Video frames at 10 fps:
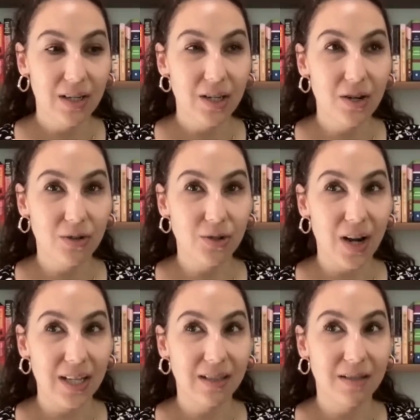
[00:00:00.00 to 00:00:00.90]
you know,
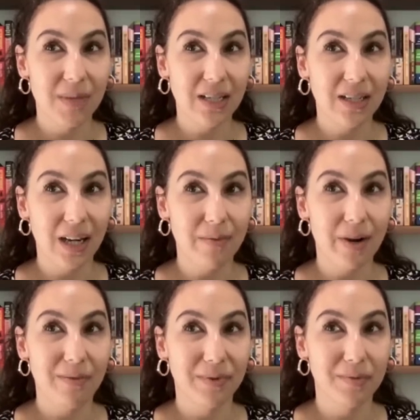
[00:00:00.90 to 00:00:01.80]
tries to maintain
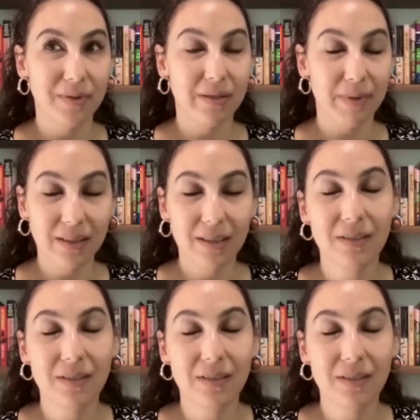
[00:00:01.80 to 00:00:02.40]
proper perspective.